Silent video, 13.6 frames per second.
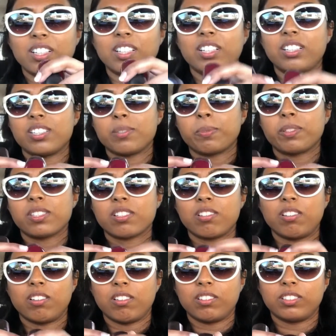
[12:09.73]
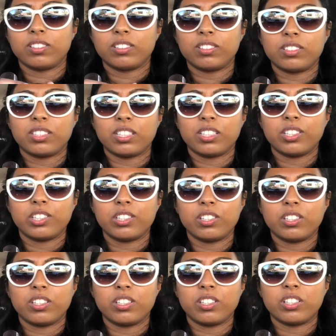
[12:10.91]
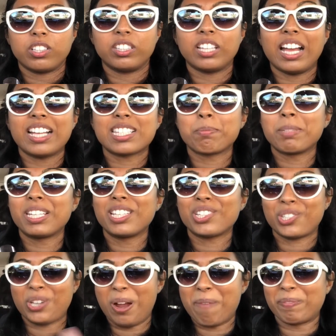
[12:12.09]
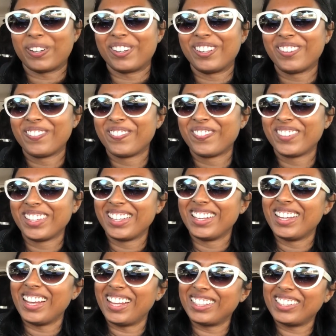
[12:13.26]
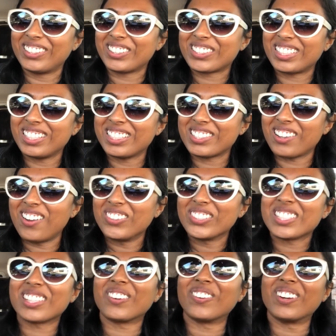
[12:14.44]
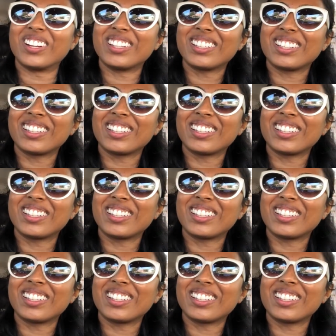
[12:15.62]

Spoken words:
This one's called Last Minute Shopper. And then there's this Ulta one.